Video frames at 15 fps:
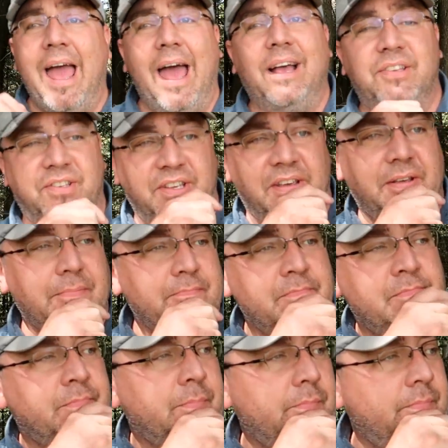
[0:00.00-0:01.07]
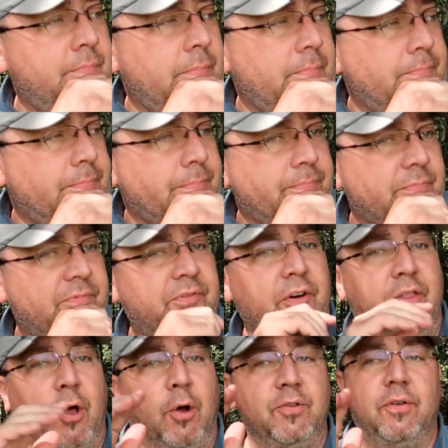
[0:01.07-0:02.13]
ESEE? For
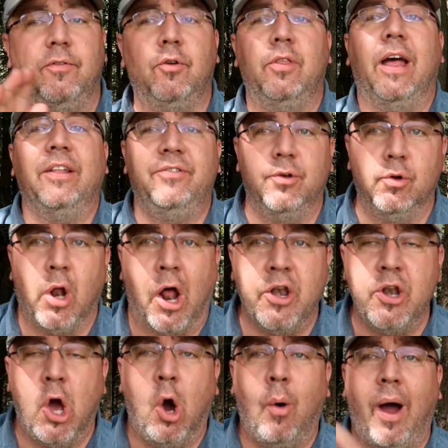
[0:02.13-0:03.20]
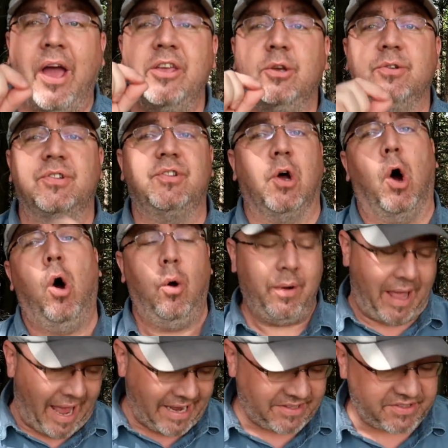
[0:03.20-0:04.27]
those of you that do not know, I used to
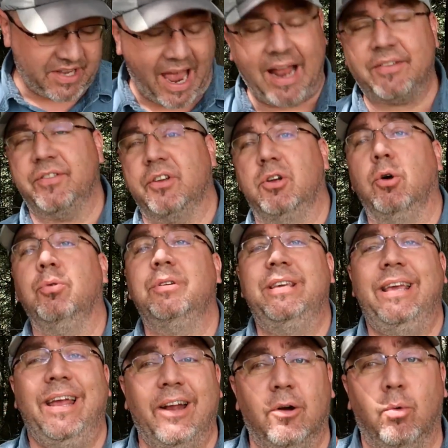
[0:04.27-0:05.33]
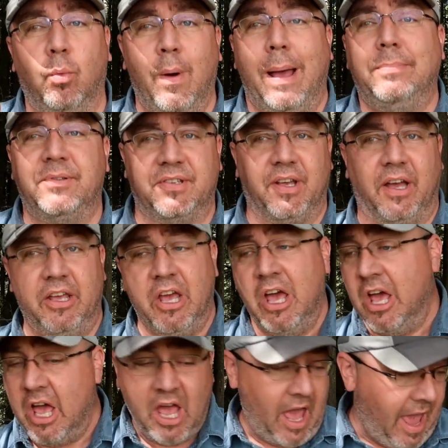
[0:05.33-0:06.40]
own a tactical gear website.
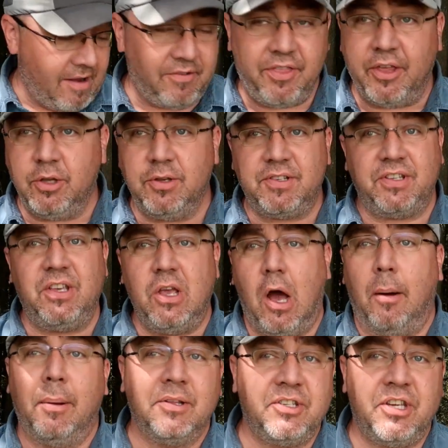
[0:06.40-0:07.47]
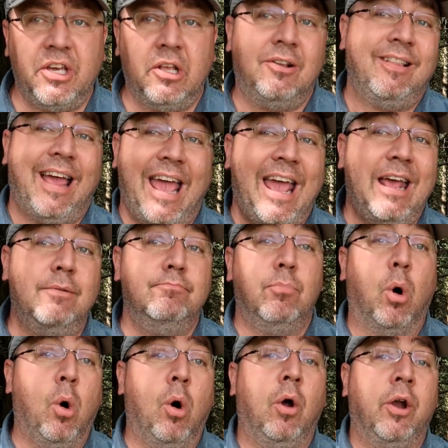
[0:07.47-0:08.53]
Everything you see on my channel and
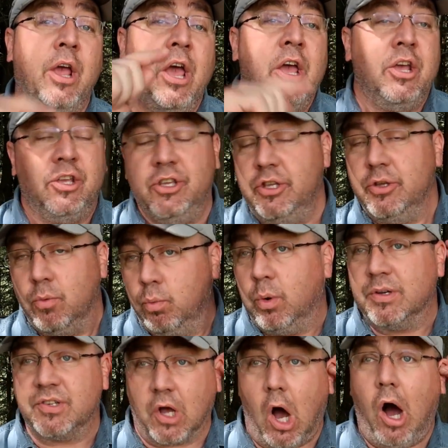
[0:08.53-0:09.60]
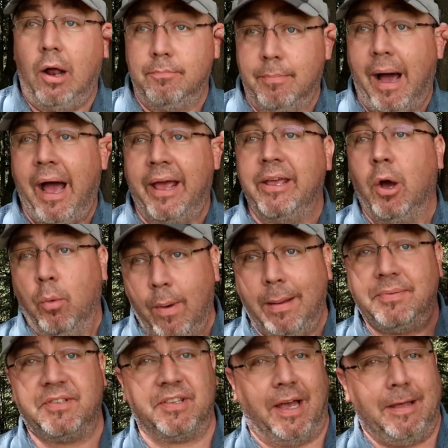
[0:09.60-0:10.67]
more was on my
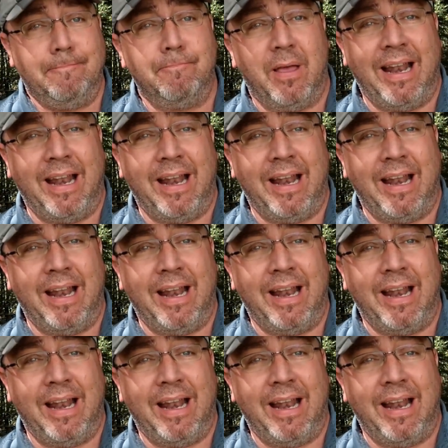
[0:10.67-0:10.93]
website.